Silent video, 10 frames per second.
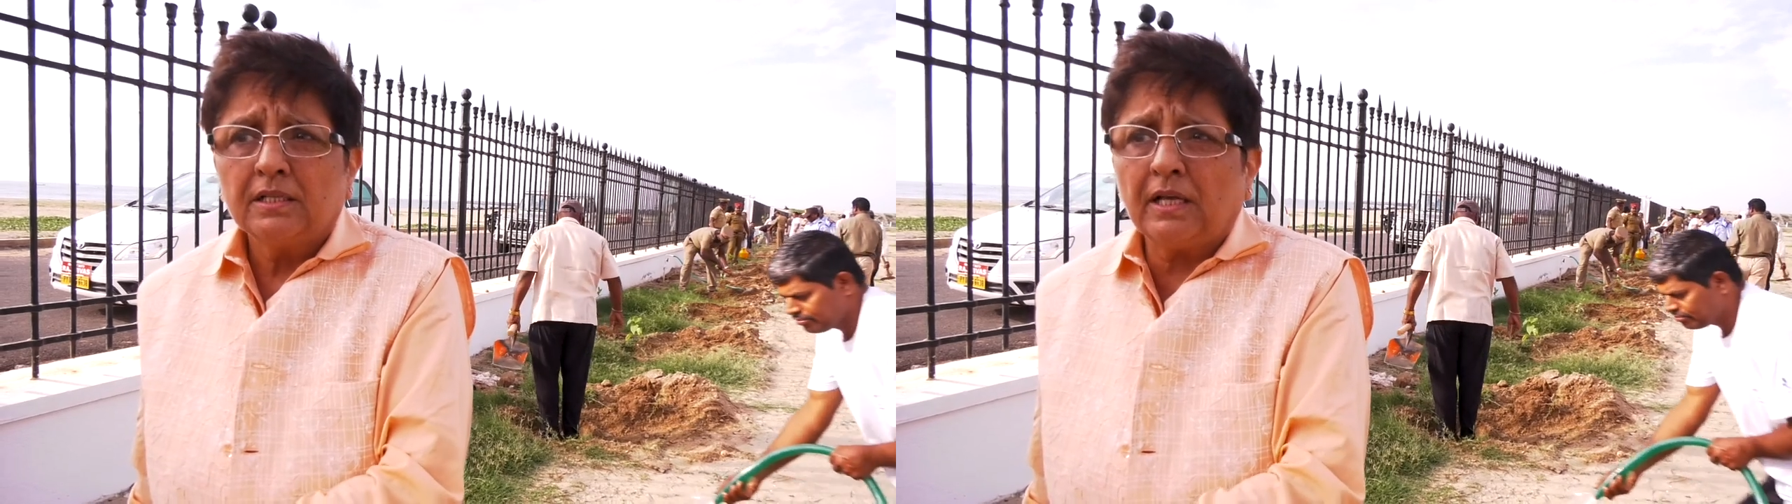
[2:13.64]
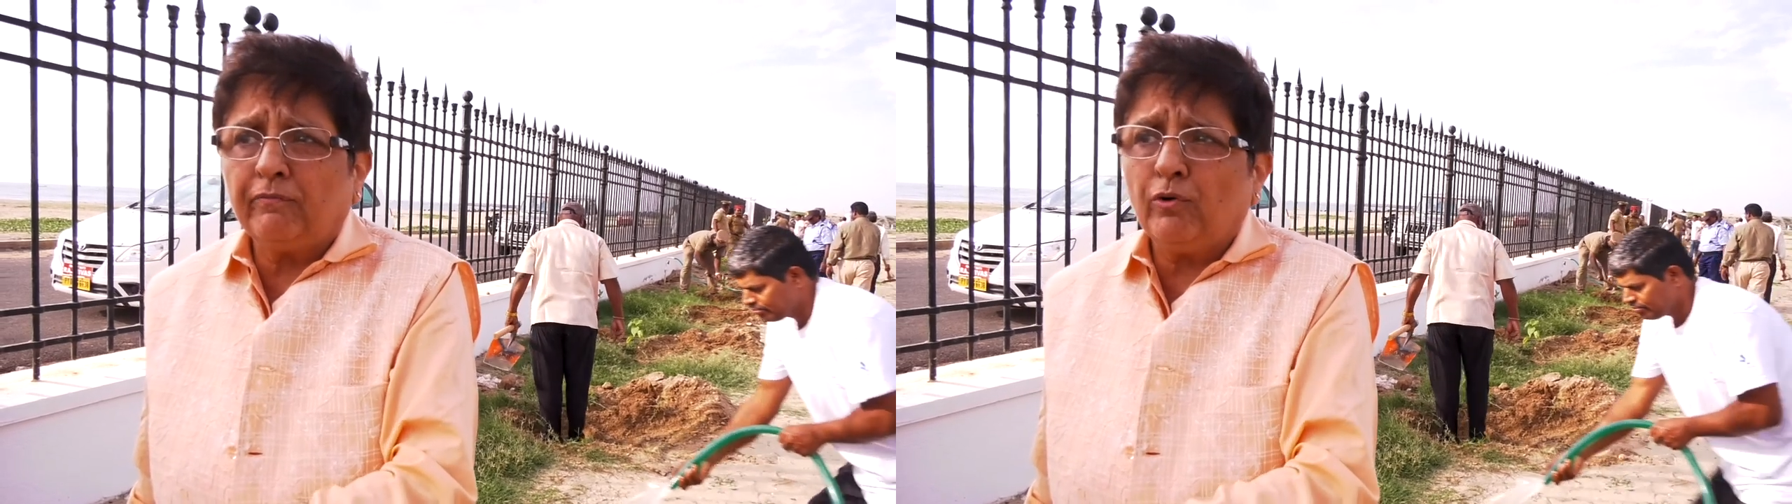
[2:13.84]

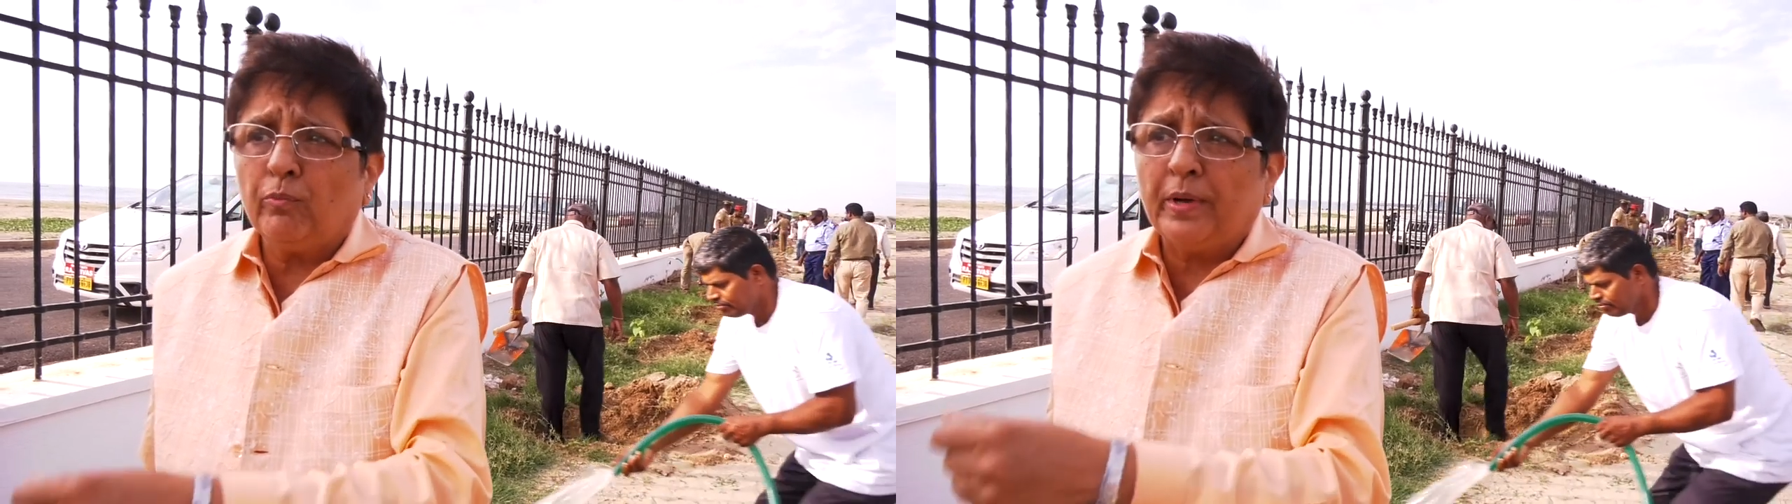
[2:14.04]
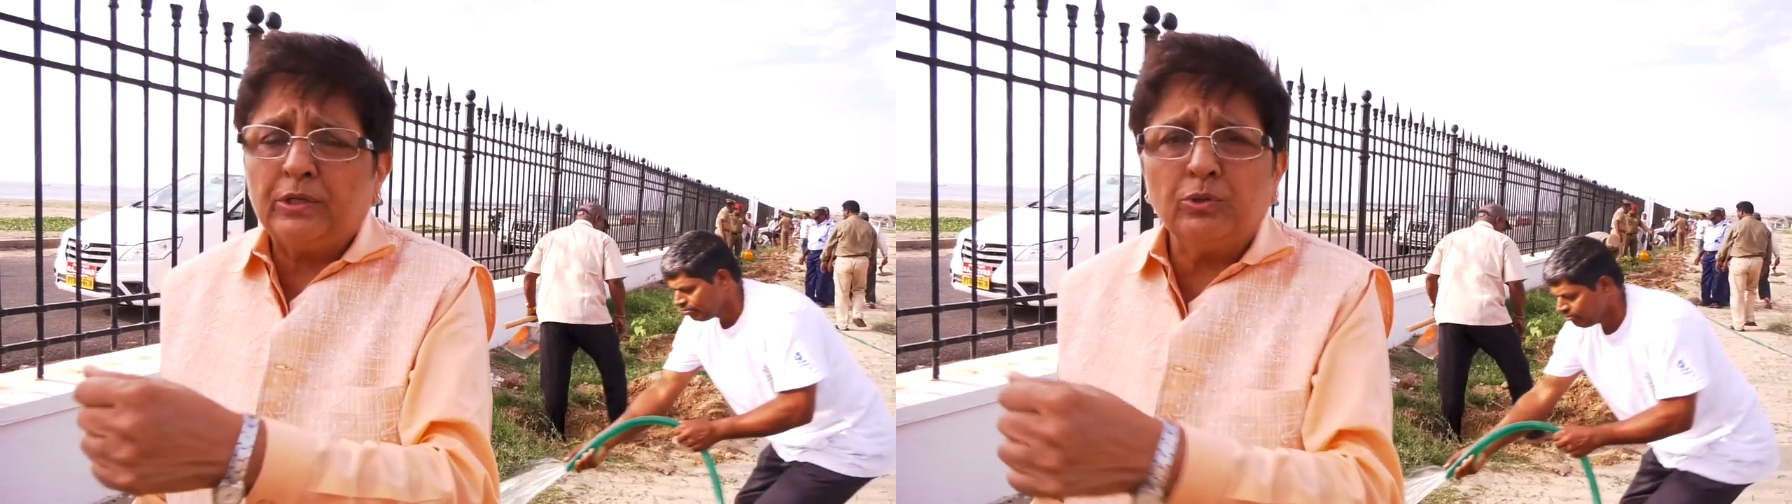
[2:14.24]
Therefore,
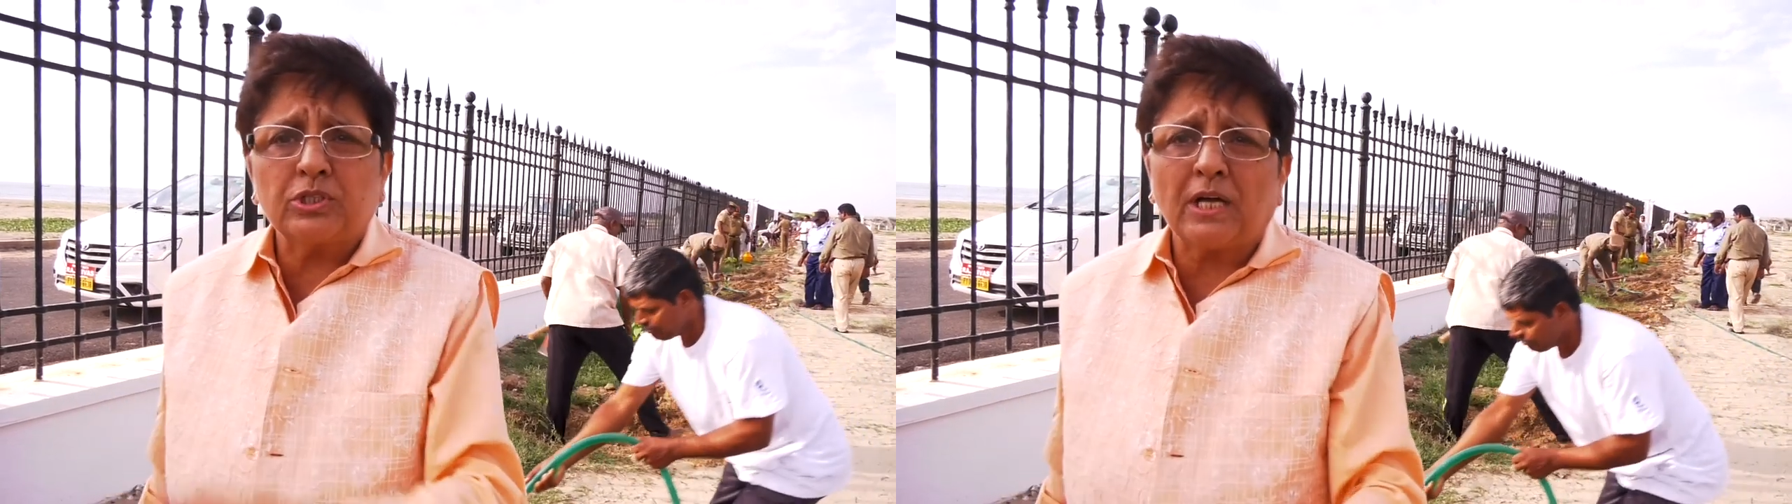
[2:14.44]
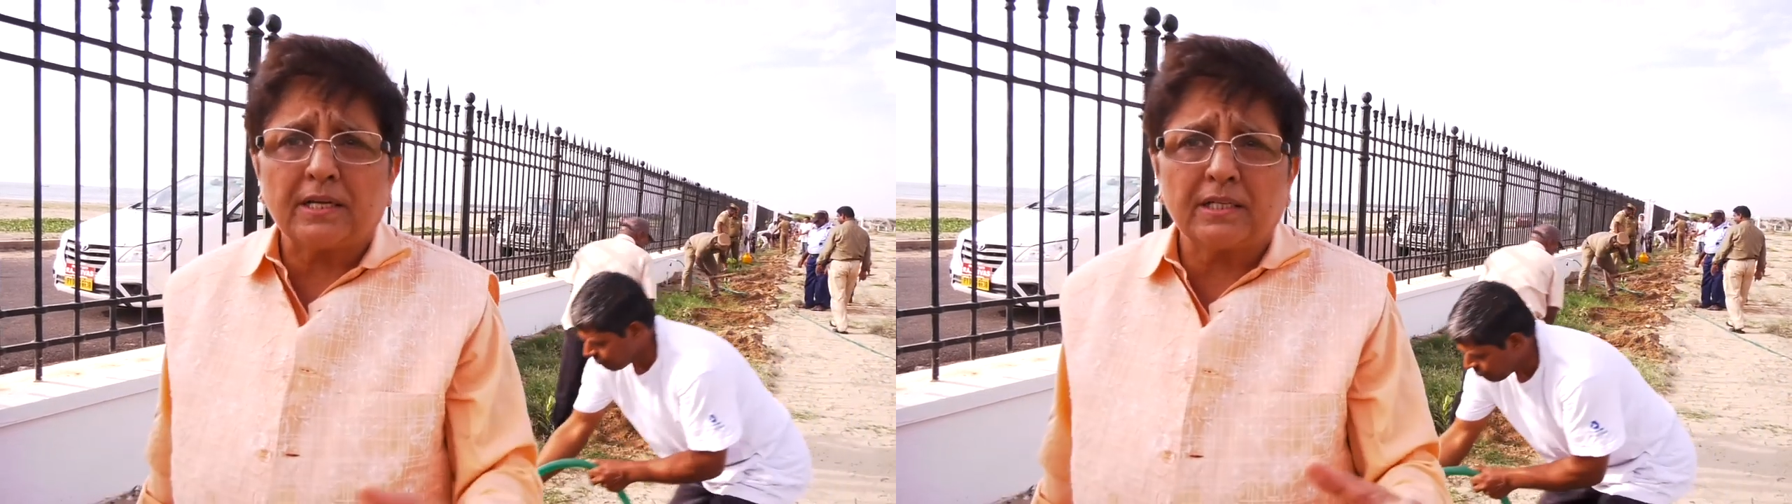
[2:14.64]
when you
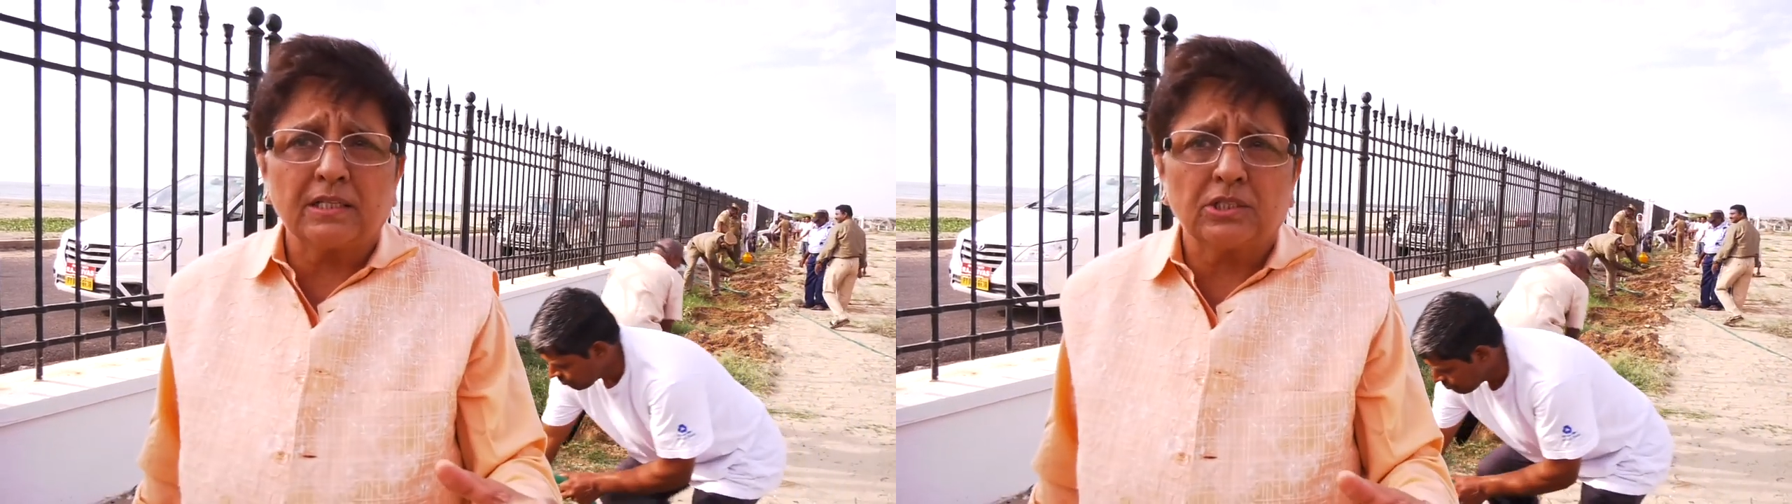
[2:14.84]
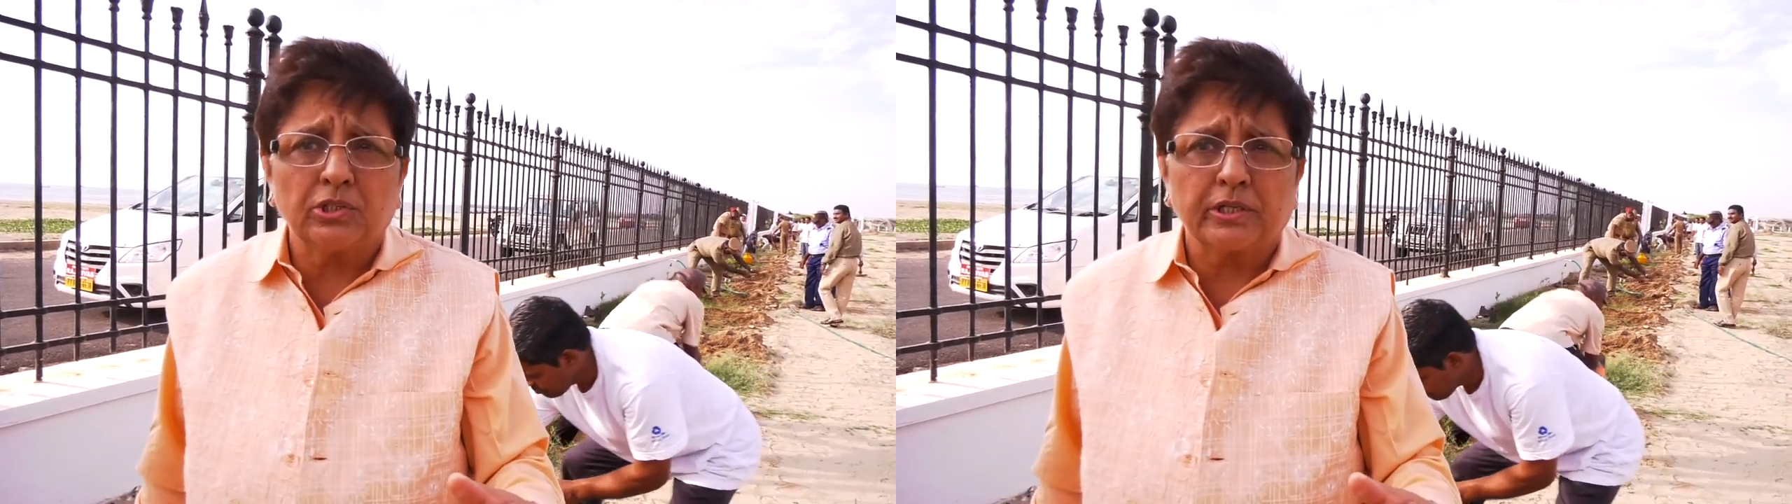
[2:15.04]
start a
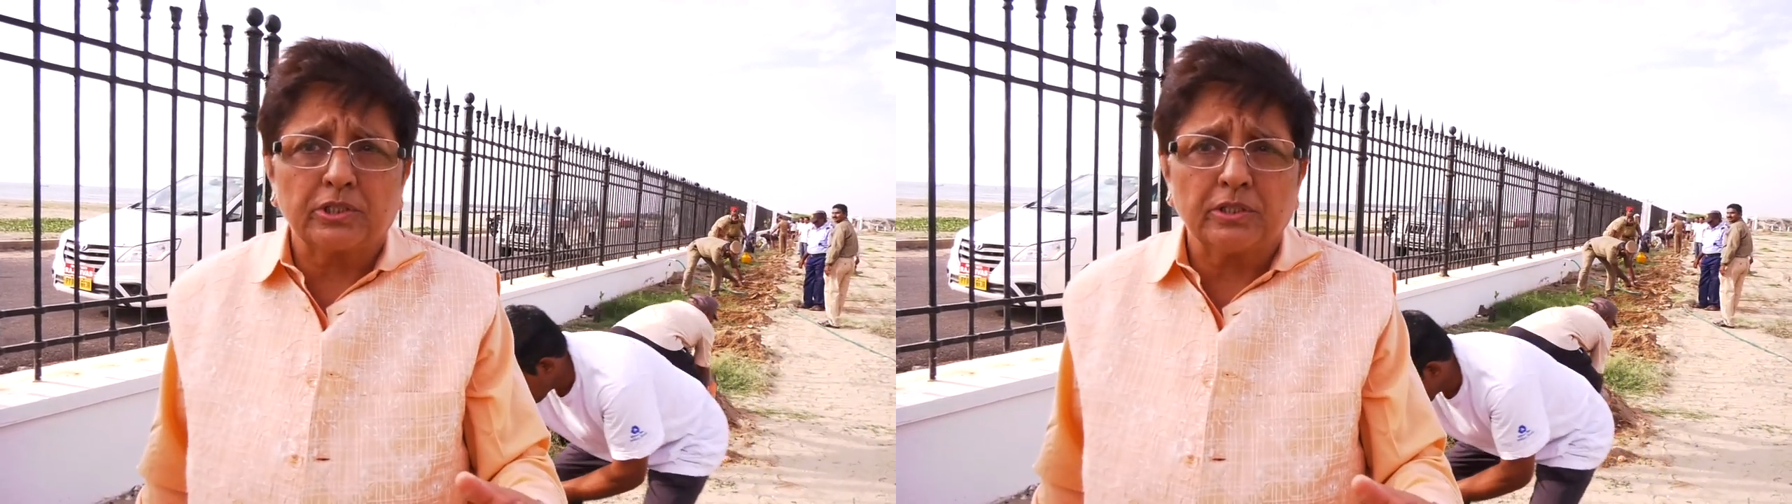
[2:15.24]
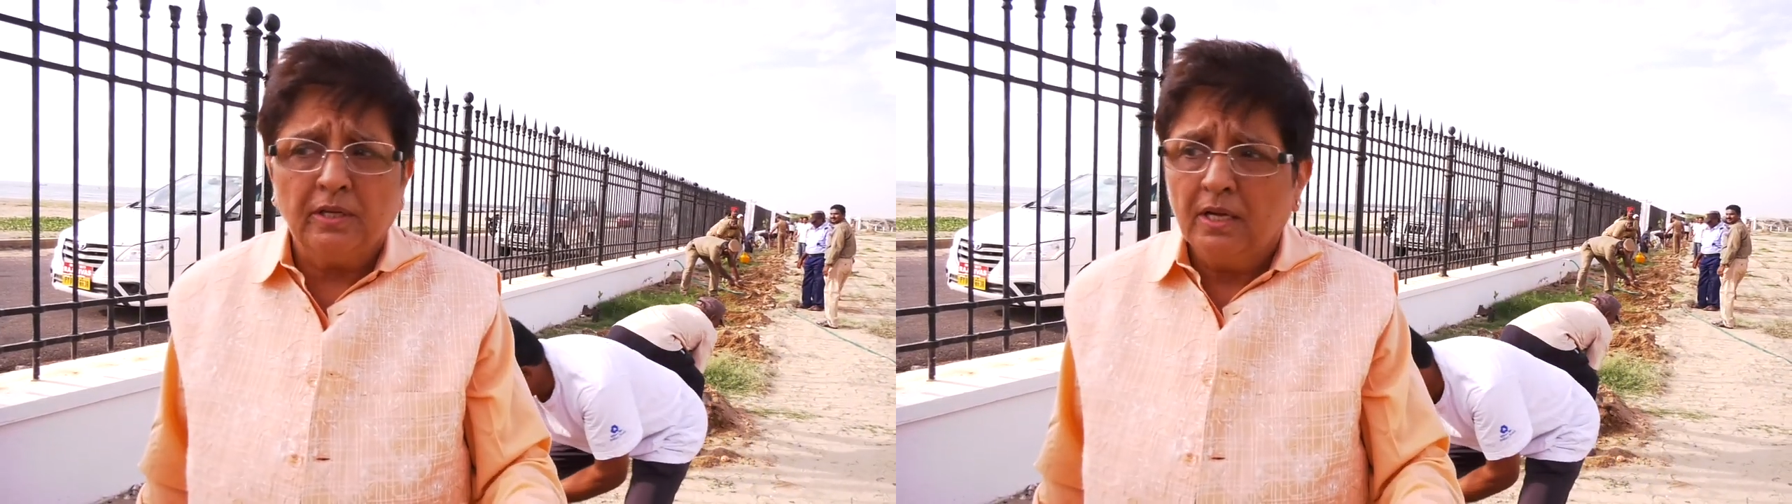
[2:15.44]

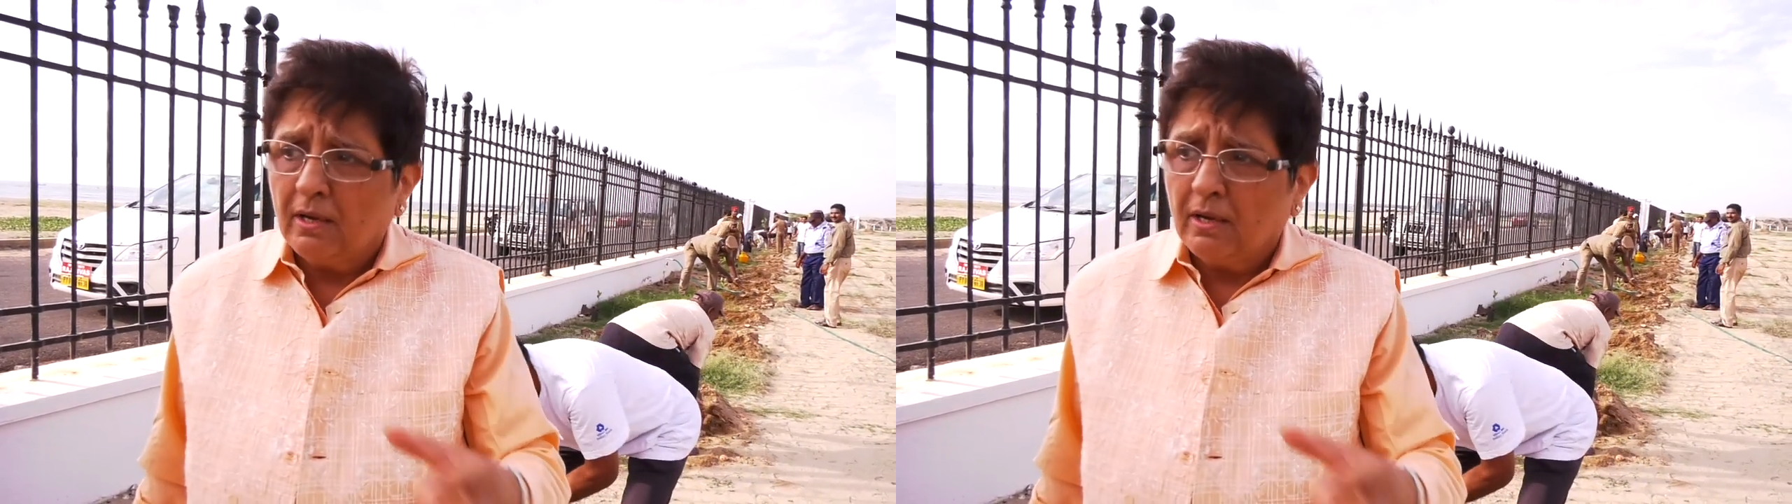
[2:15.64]
construction,